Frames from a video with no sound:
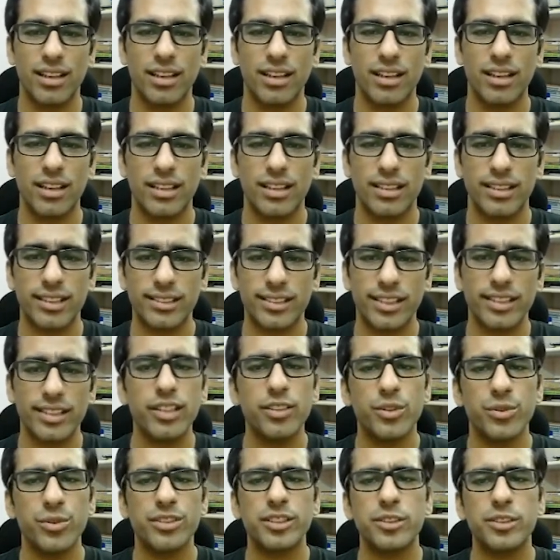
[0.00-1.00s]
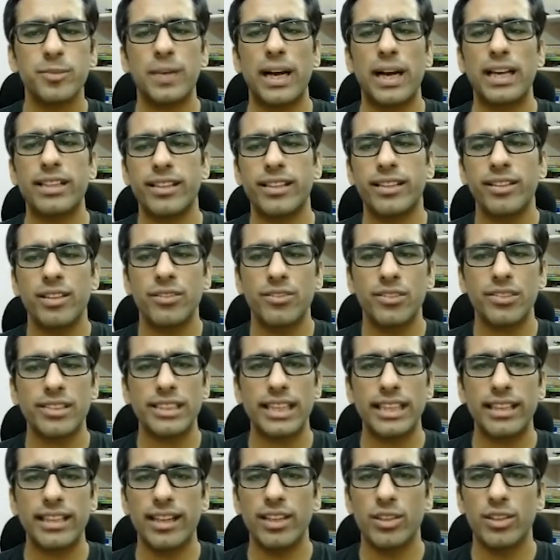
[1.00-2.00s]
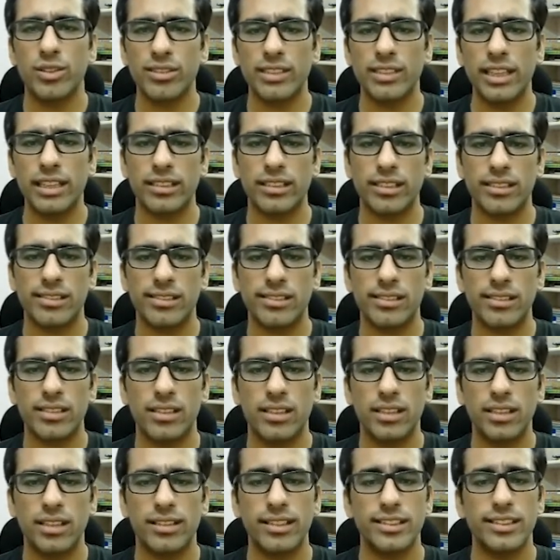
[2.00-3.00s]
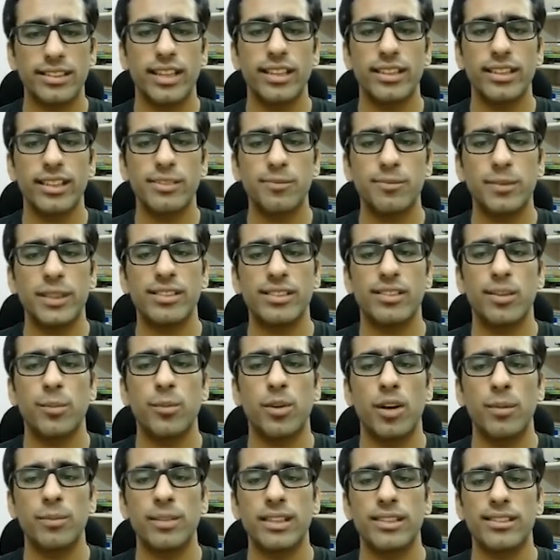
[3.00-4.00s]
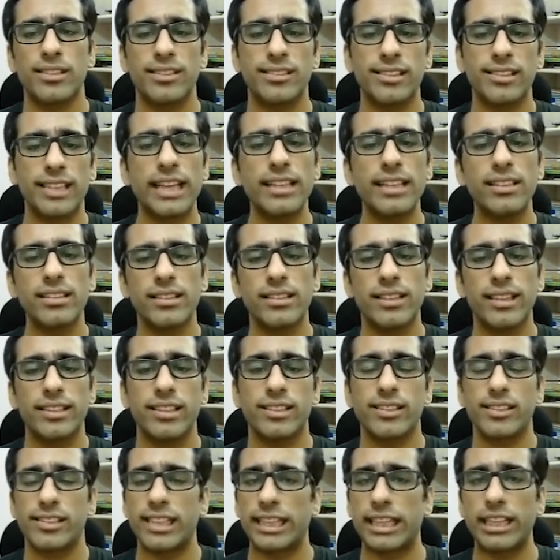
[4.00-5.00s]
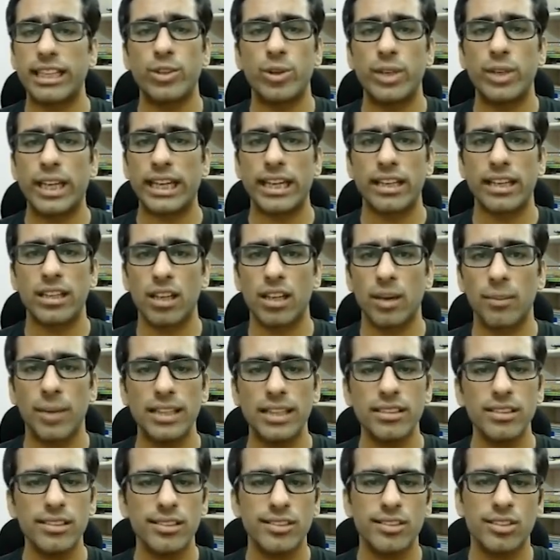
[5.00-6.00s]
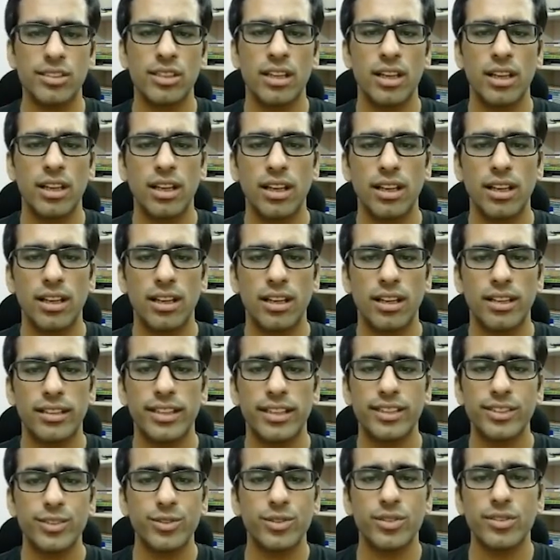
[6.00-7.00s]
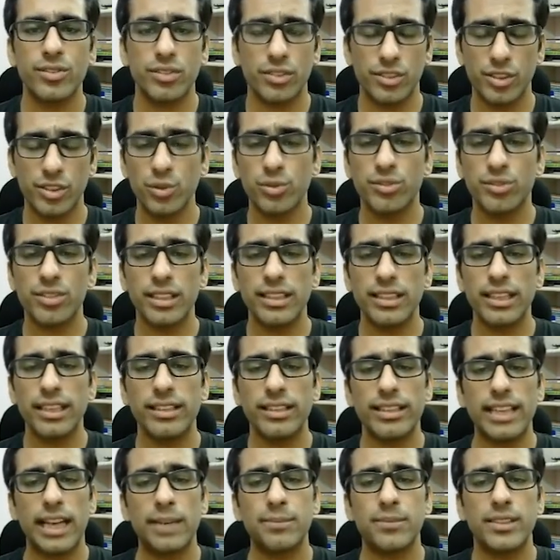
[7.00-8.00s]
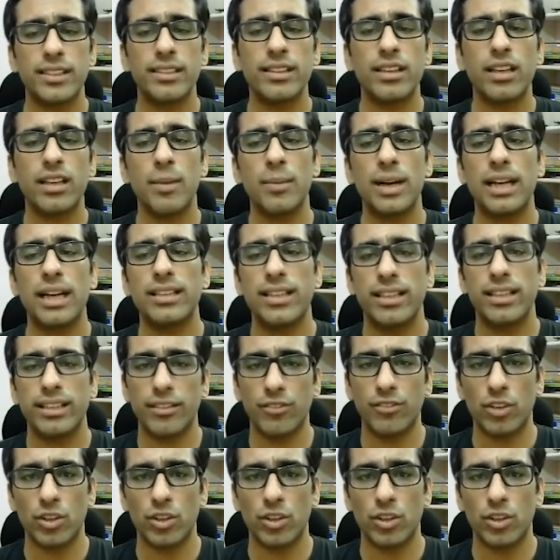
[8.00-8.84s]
The general usage pattern of a CLI looks like this. The shell displays the prompt as a sign that it's ready to take in commands. The user then types in the command that they want